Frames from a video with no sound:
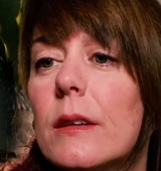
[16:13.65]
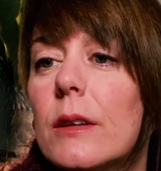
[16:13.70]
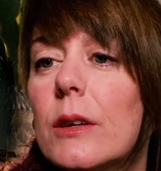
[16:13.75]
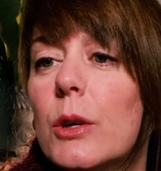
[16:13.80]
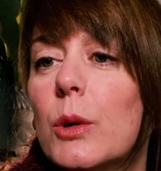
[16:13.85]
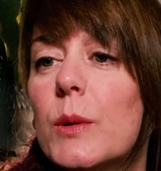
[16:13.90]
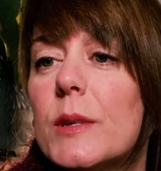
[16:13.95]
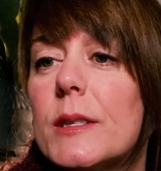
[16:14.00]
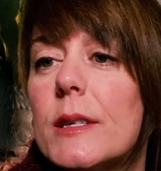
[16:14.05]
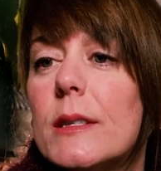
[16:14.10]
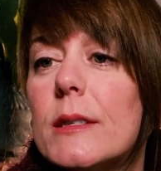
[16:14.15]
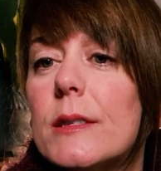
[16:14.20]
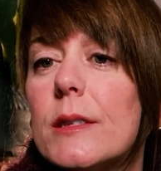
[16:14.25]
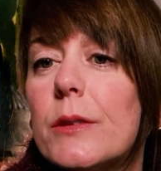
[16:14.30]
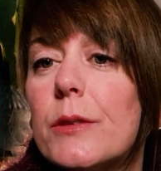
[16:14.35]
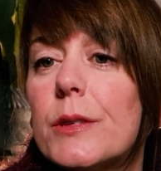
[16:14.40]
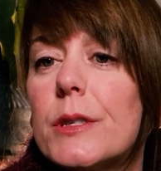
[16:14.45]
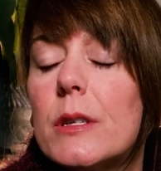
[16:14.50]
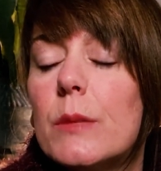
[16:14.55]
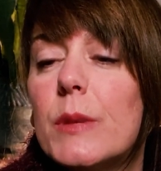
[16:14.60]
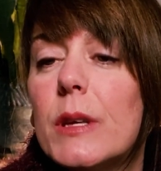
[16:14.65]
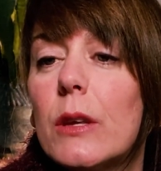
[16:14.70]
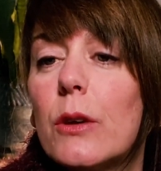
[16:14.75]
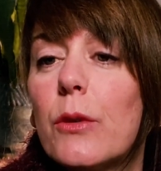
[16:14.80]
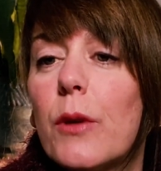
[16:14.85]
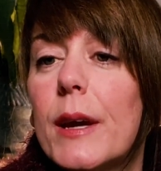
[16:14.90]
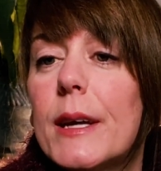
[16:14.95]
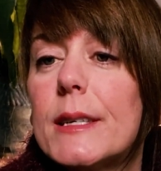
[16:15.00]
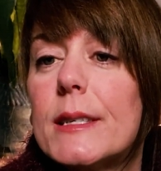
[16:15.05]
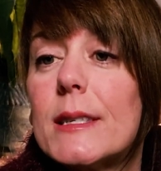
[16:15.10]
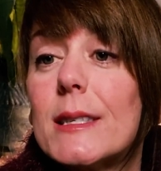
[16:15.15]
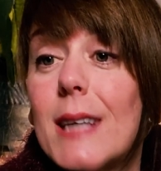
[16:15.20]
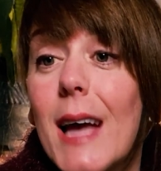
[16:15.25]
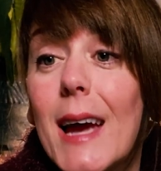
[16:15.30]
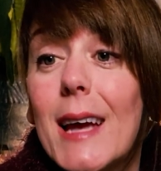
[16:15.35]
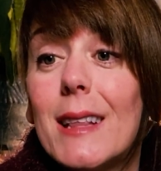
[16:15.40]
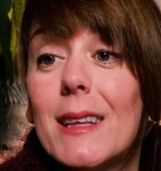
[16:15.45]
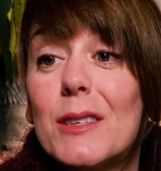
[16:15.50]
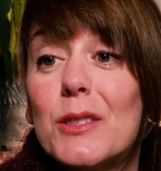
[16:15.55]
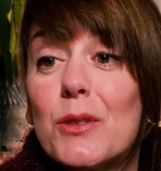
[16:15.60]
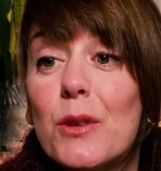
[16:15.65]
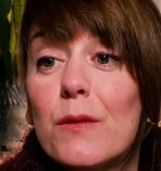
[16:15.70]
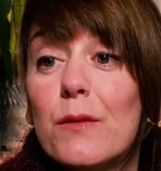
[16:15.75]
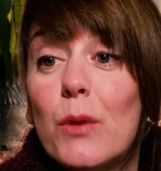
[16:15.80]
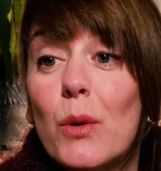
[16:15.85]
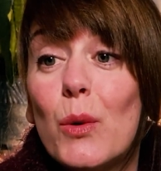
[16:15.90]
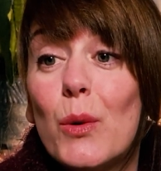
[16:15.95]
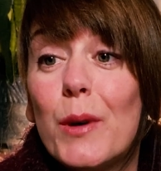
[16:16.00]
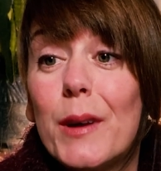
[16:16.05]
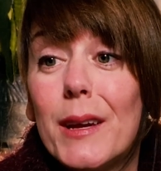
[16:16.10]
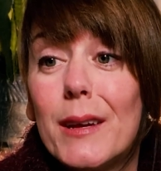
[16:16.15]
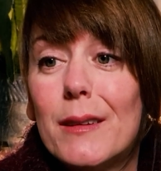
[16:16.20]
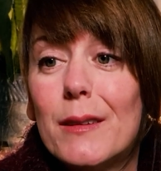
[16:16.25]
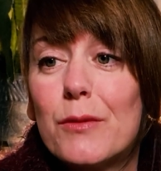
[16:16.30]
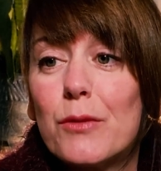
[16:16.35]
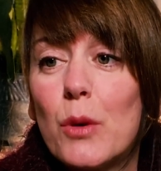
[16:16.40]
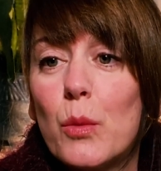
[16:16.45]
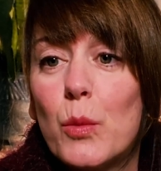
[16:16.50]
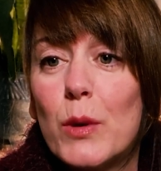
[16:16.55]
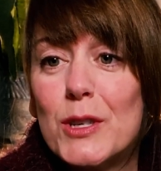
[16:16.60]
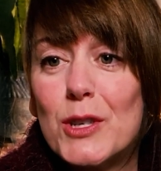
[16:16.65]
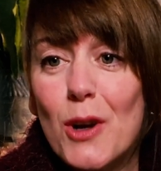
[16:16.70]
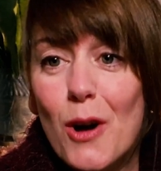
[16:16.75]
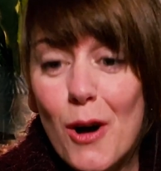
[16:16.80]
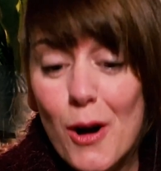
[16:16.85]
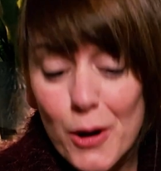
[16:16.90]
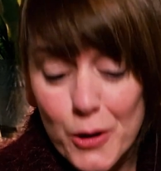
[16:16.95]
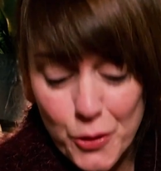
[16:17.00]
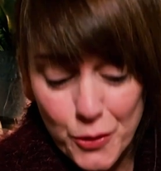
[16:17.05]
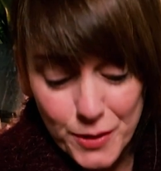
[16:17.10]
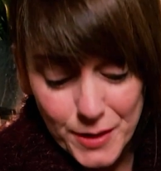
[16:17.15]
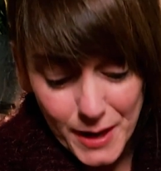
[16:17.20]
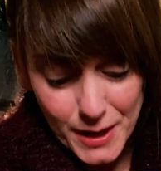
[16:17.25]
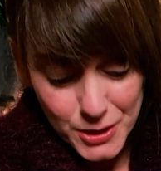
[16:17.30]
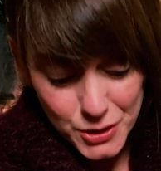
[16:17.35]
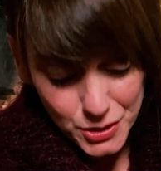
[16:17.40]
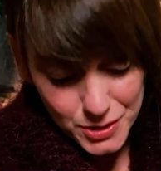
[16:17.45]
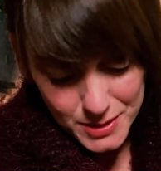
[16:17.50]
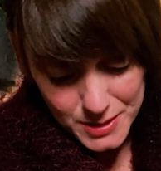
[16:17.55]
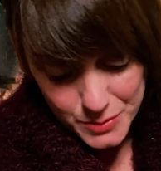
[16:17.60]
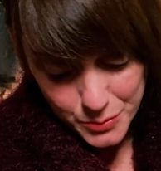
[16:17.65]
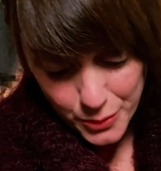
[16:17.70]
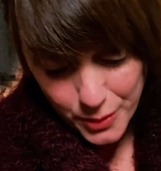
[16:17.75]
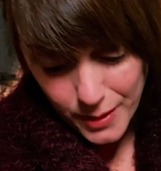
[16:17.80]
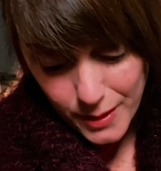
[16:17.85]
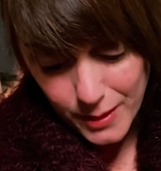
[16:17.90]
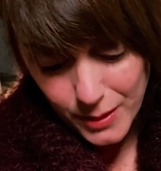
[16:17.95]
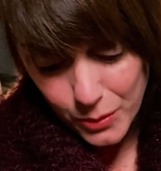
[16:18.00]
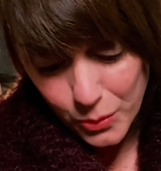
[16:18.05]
who is considered to be the great silence or void from which all creation sprang.